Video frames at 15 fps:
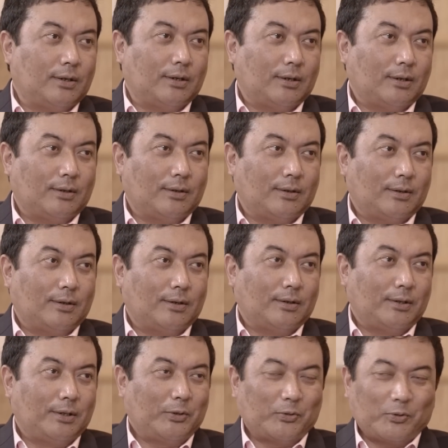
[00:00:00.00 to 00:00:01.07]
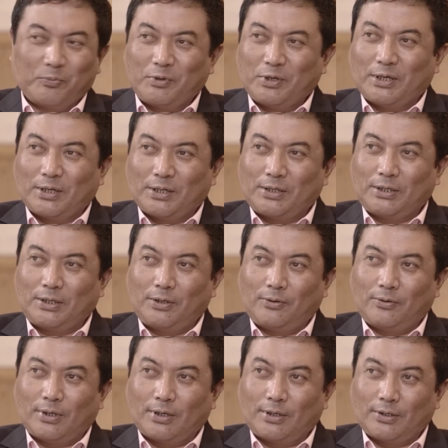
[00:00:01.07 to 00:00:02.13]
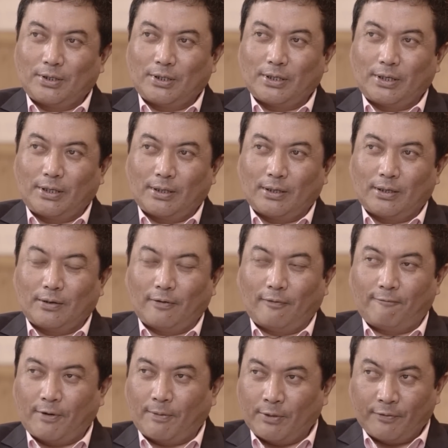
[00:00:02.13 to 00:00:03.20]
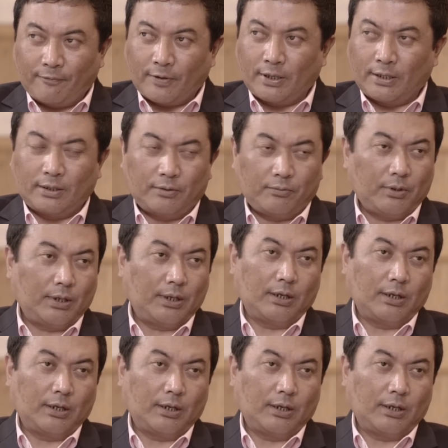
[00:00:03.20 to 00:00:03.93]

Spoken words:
they told me that, see, you are just like family friends. We